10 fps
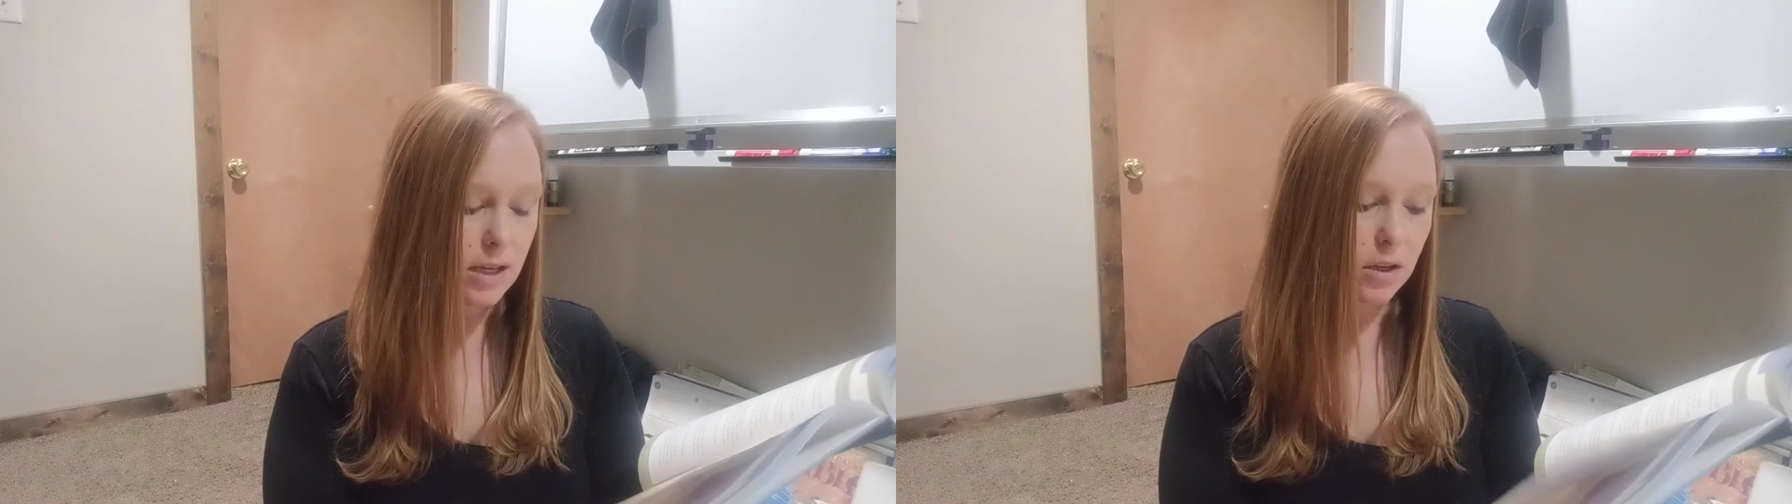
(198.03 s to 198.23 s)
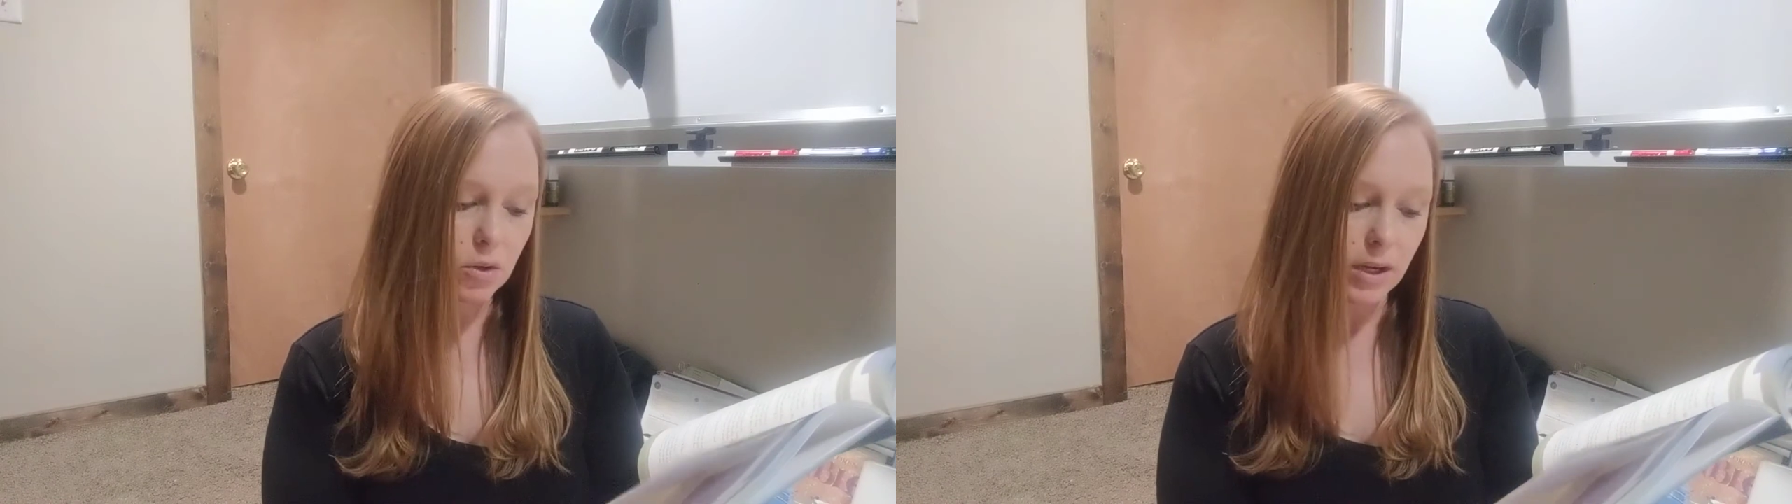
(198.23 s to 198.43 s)

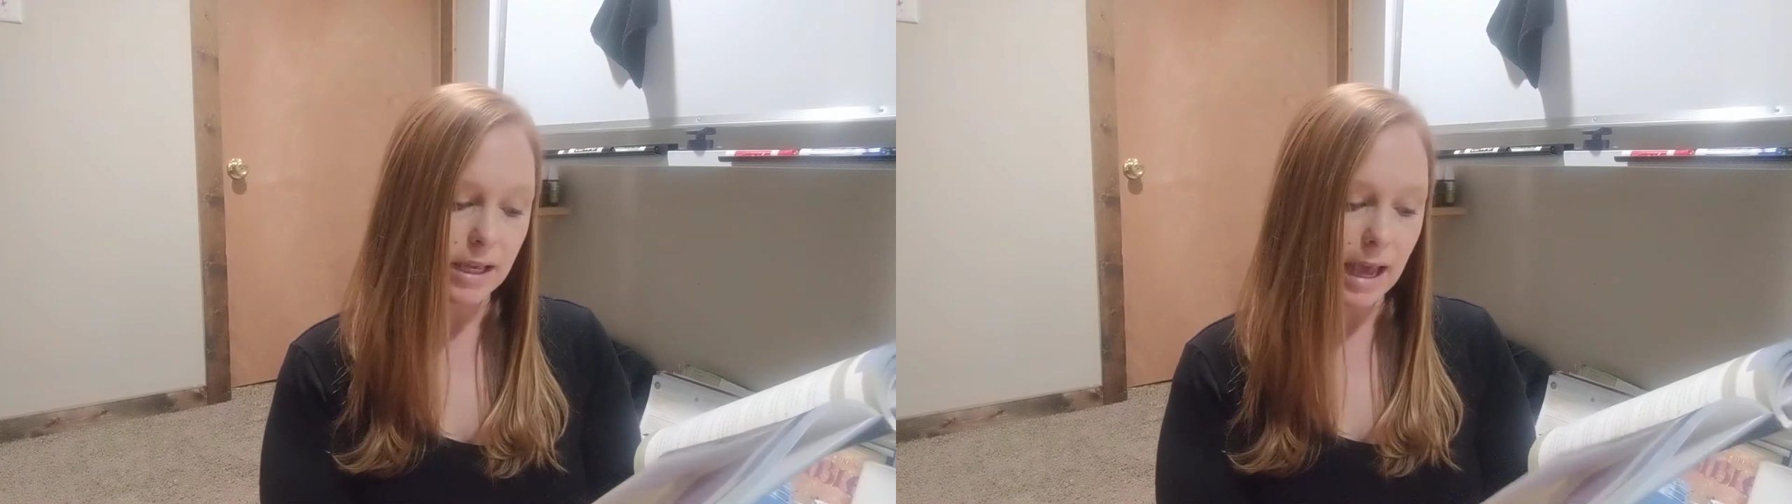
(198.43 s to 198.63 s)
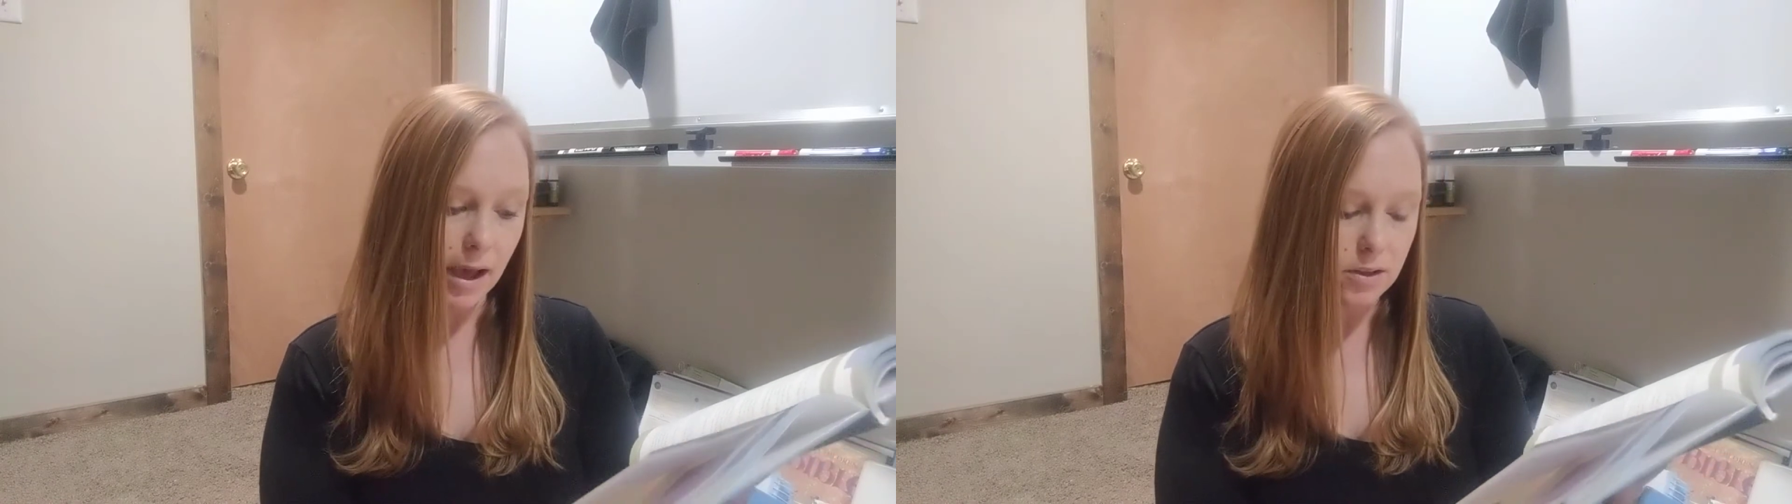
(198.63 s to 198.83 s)
including
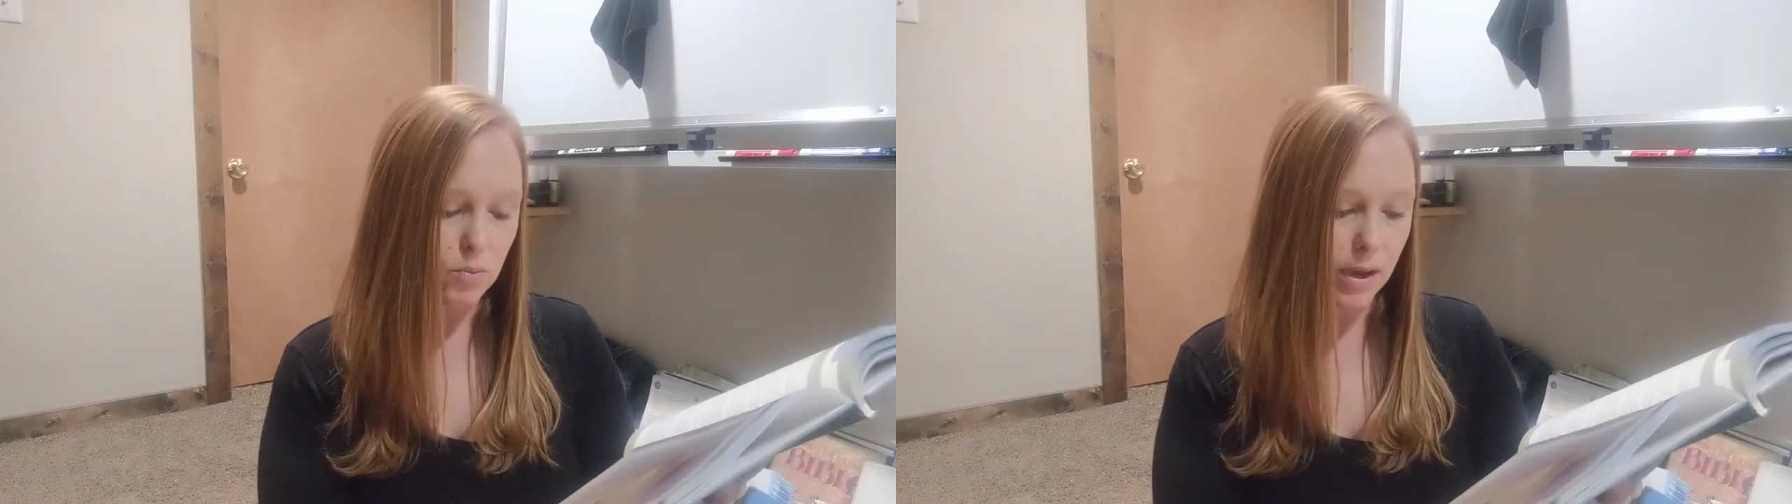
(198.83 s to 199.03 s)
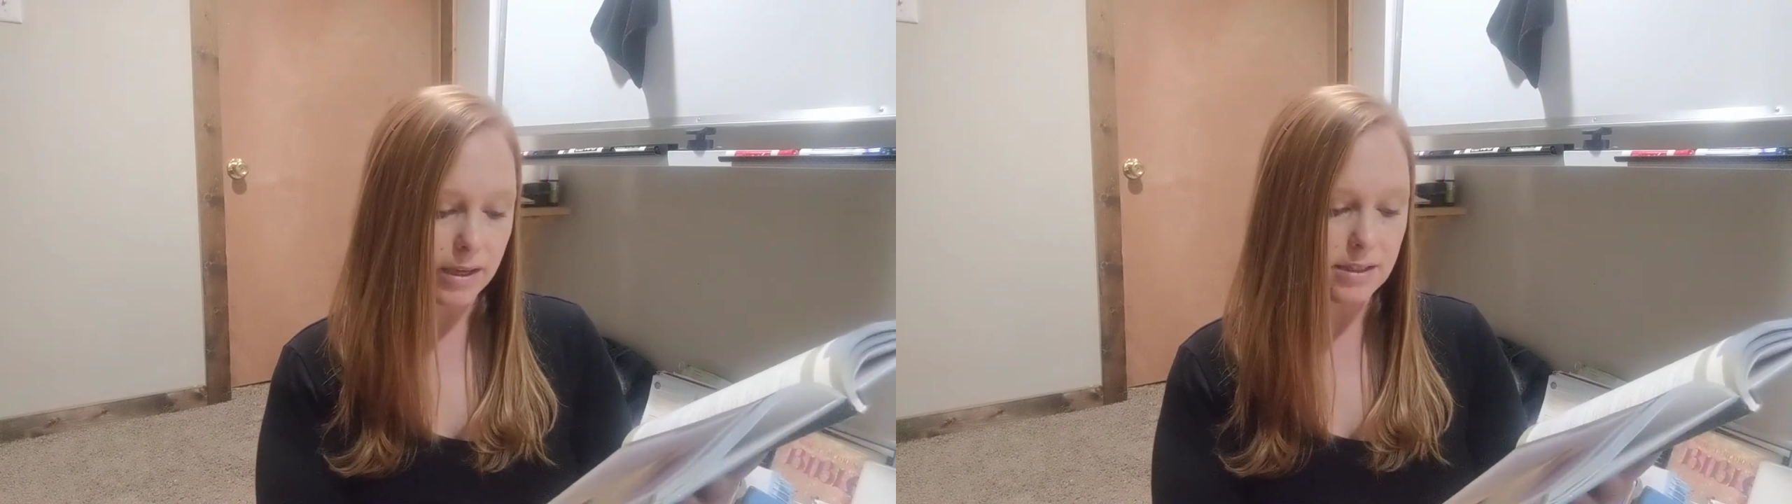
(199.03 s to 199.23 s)
cows,
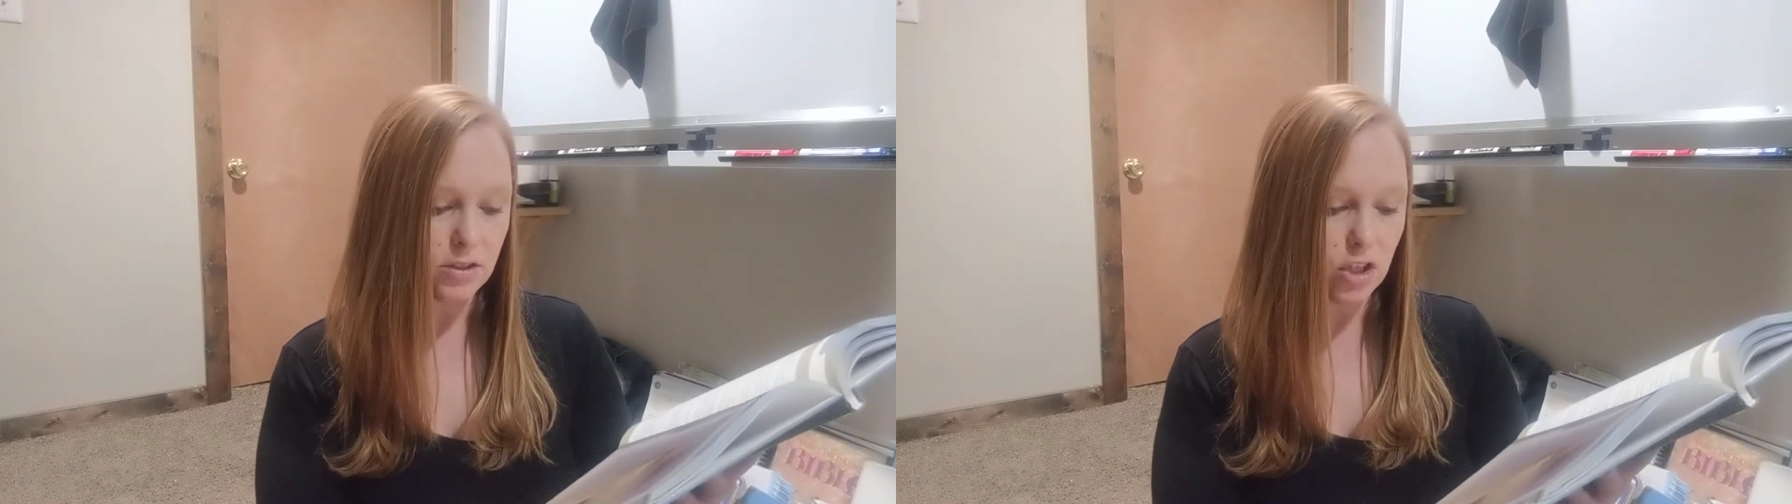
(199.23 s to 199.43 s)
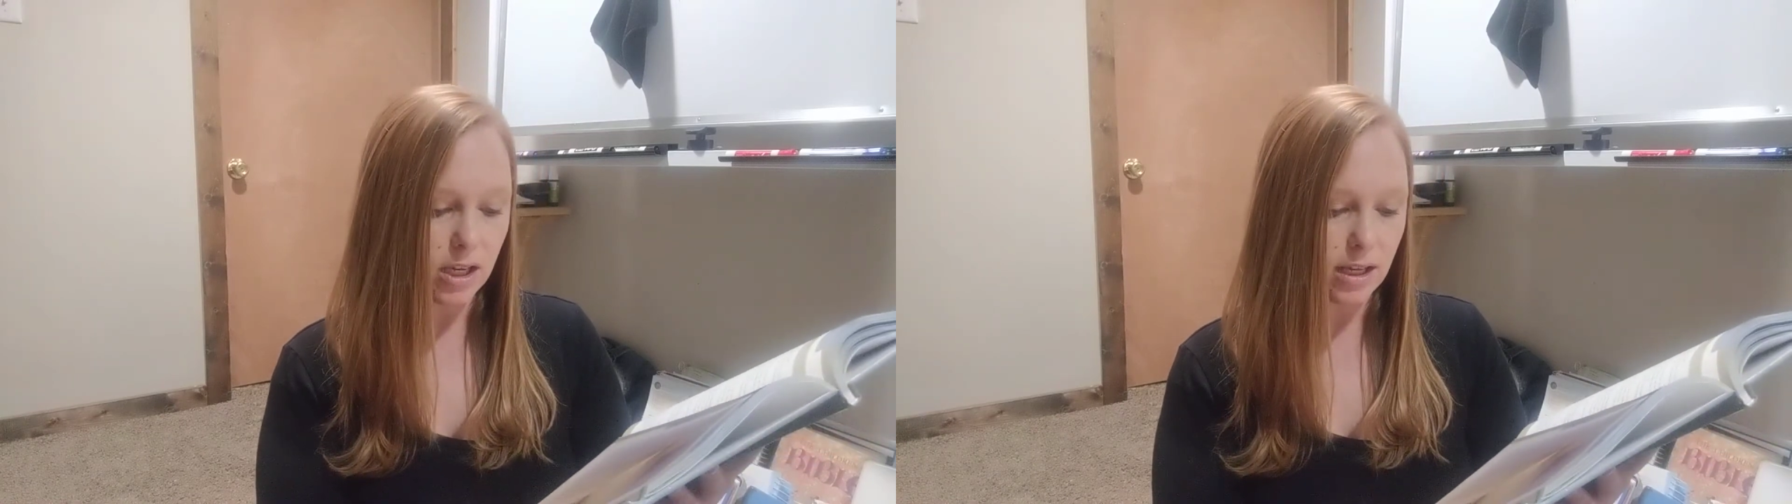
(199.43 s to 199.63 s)
pigs,
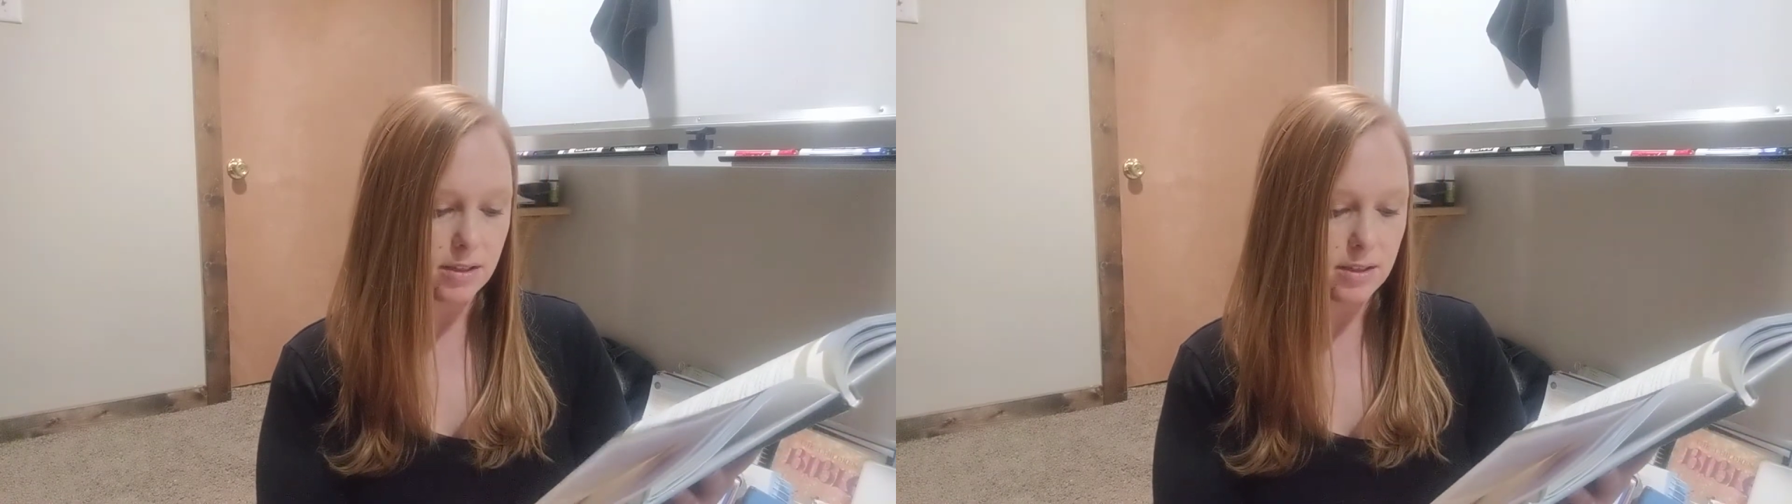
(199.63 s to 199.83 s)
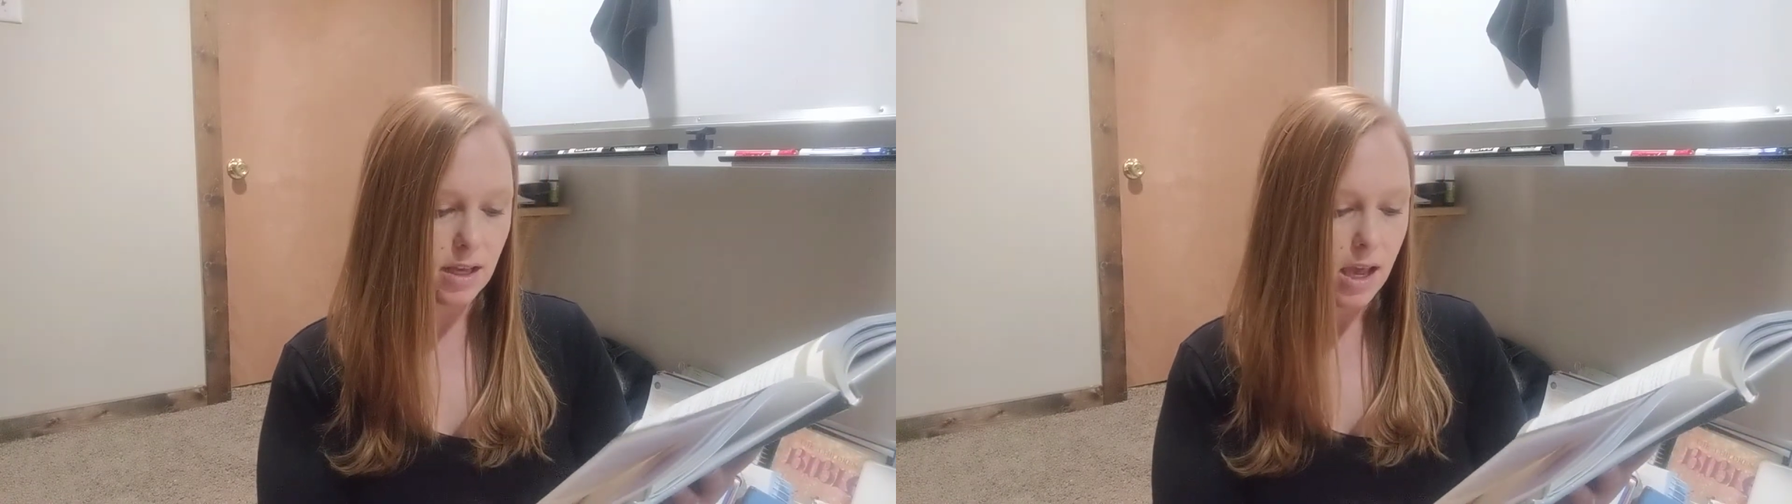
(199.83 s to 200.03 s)
and
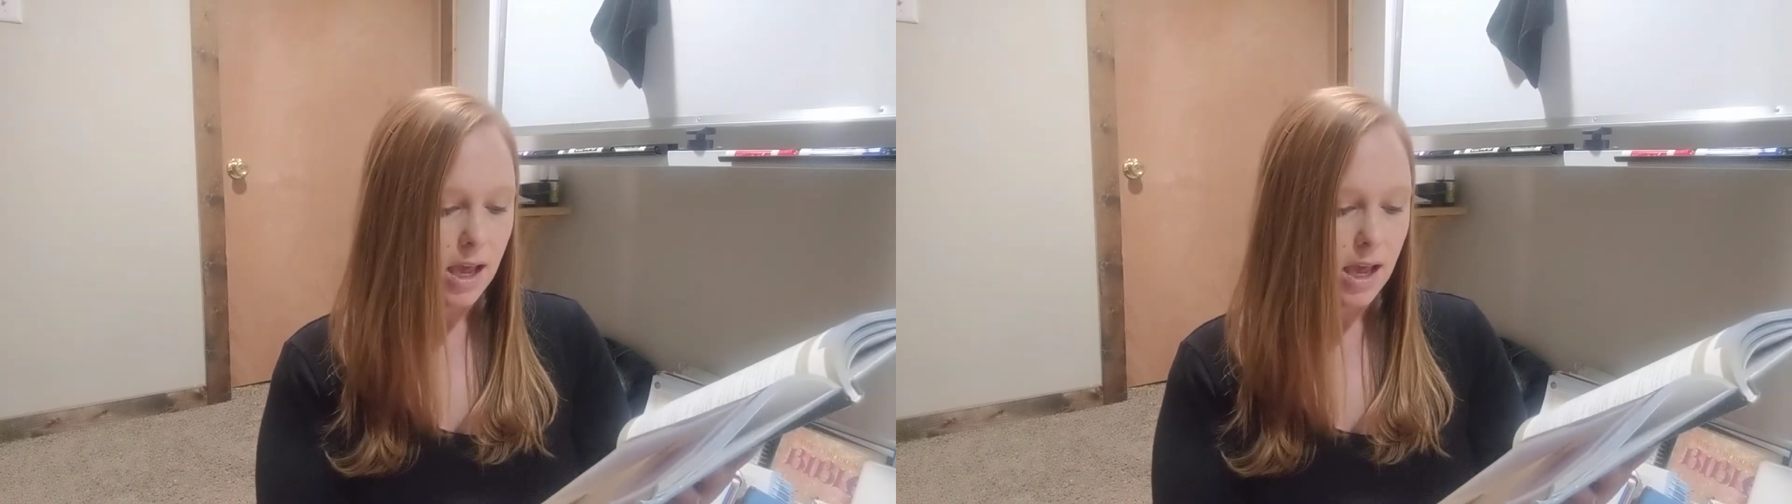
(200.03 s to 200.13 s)
chickens.